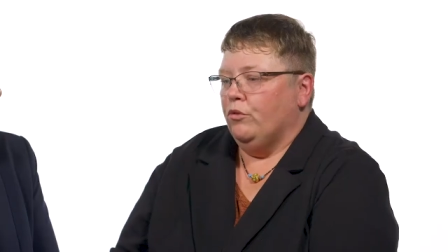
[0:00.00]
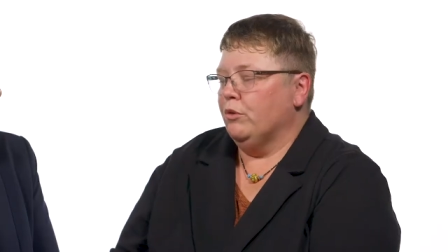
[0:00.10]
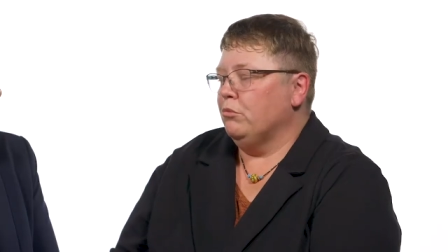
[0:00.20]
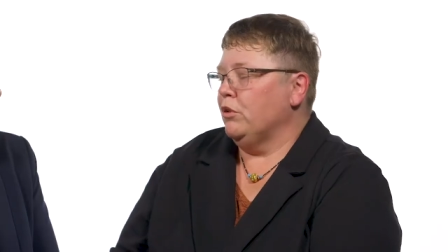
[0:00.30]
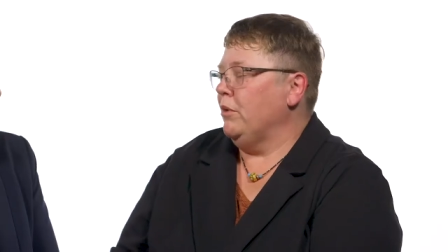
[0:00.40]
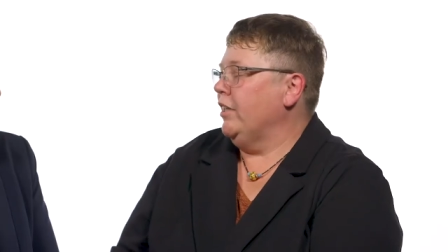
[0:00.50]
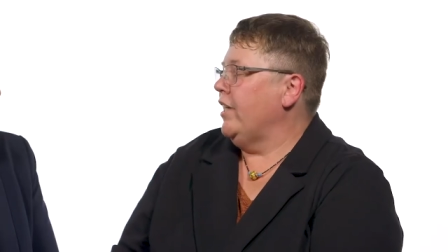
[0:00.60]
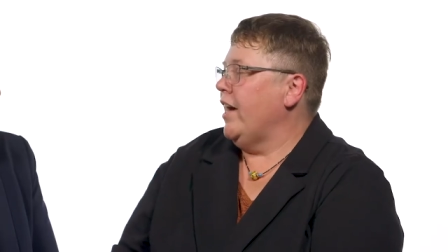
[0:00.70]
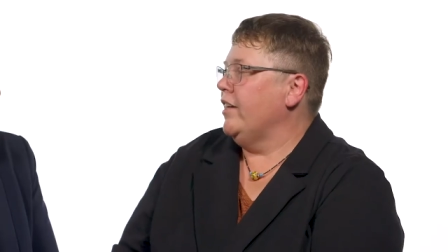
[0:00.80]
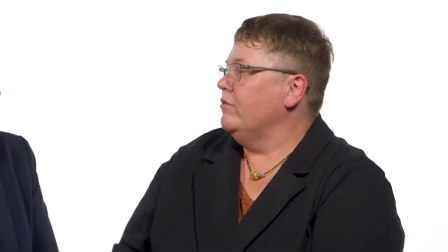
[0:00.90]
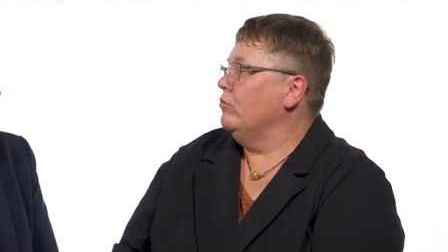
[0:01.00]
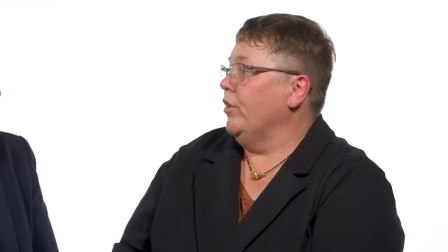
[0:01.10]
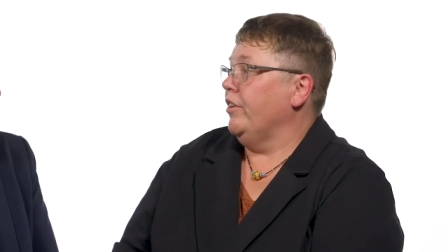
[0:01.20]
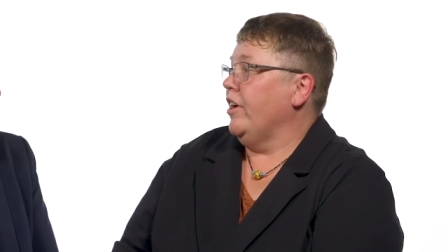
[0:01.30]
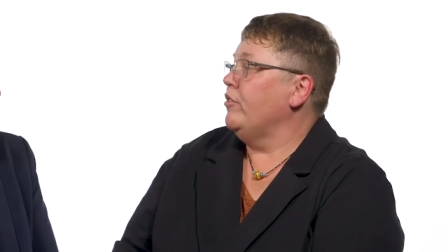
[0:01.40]
you implement that
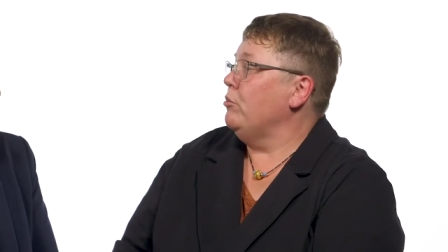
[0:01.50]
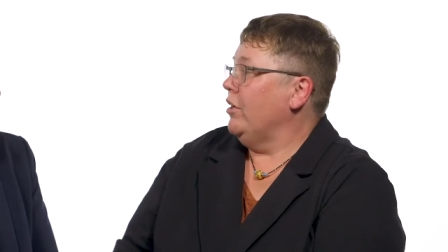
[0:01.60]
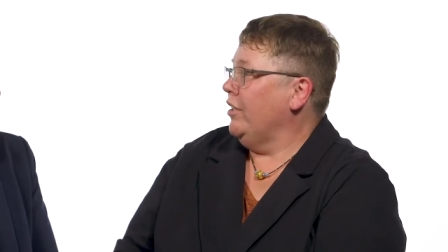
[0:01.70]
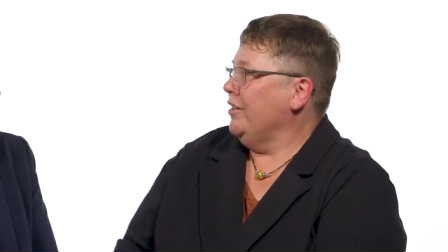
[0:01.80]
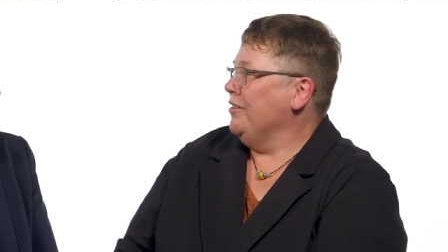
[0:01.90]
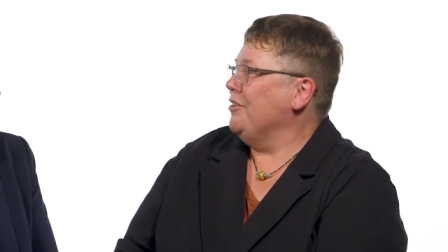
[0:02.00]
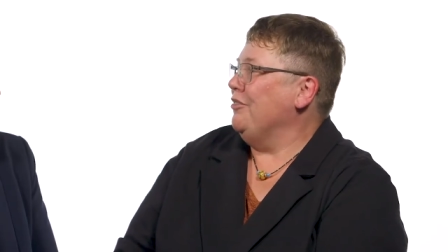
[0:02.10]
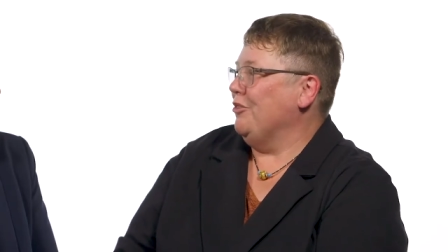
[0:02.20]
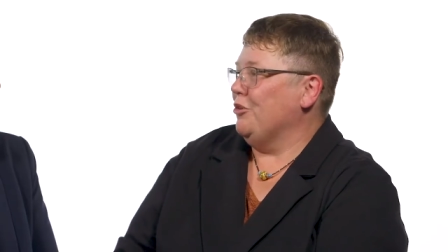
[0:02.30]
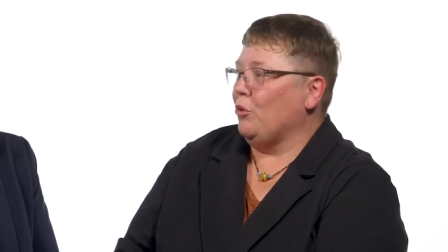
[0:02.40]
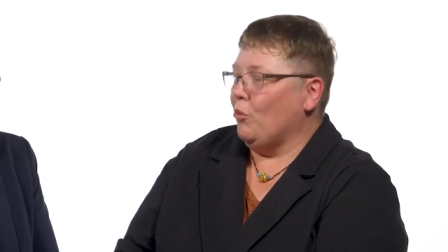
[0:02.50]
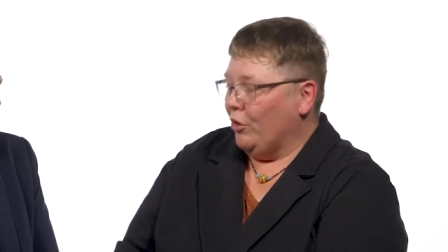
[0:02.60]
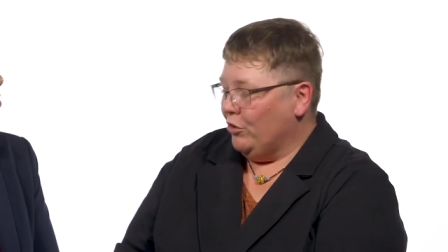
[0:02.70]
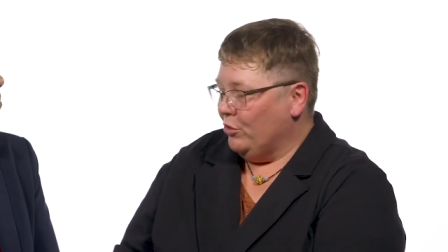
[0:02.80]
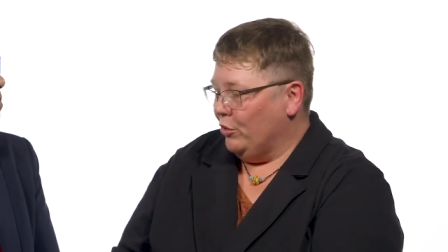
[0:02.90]
with everybody, you're
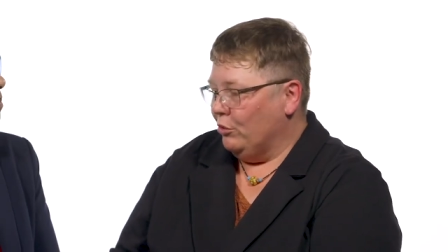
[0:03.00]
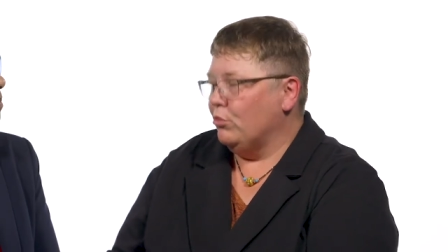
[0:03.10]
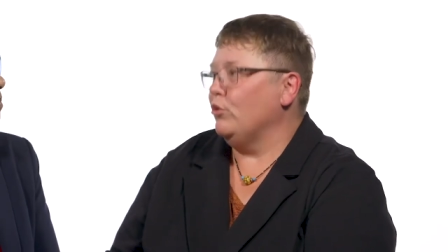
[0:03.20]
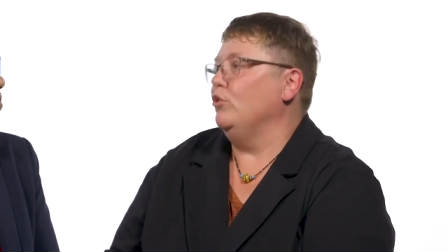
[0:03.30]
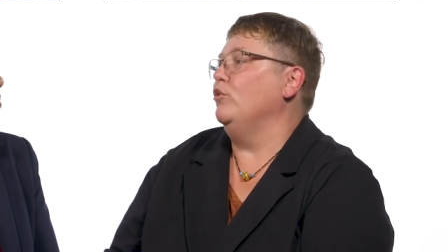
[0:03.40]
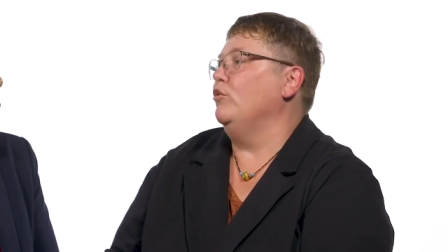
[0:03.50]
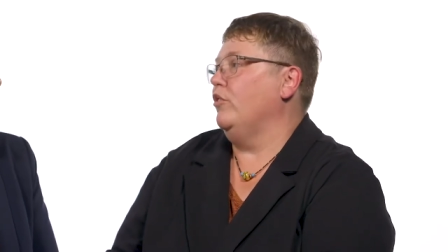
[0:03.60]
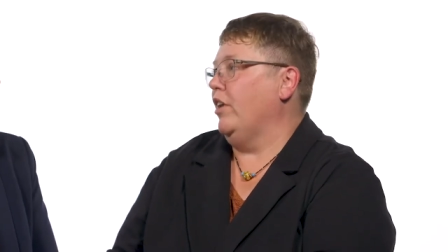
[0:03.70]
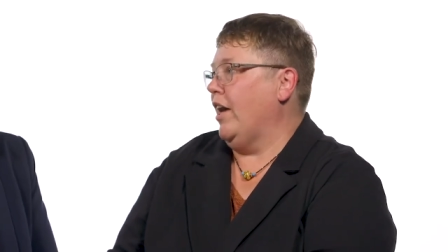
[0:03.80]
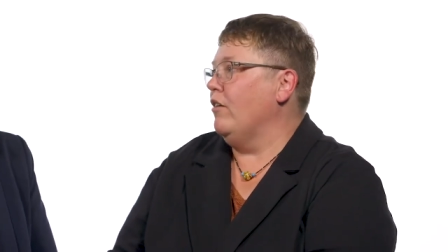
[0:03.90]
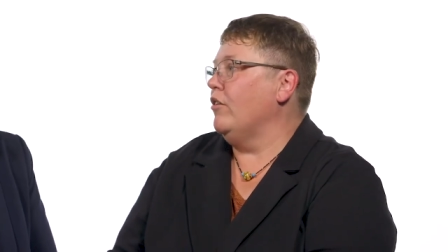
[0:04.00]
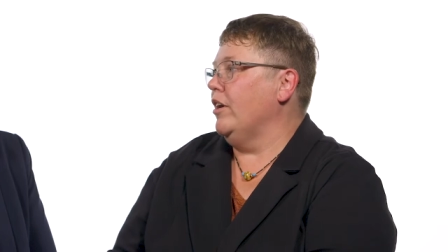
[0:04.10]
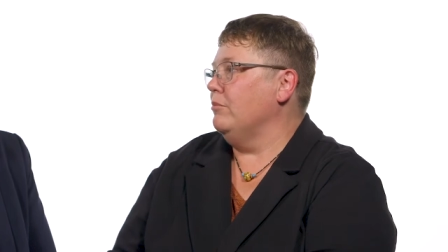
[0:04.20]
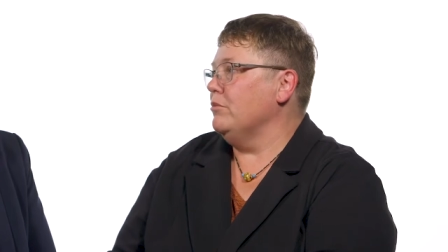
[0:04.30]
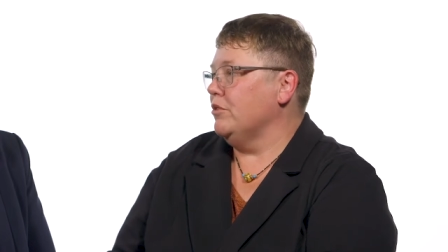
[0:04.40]
going to improve the
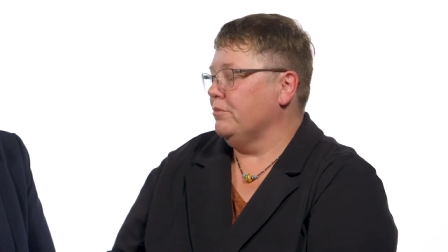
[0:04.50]
outcomes.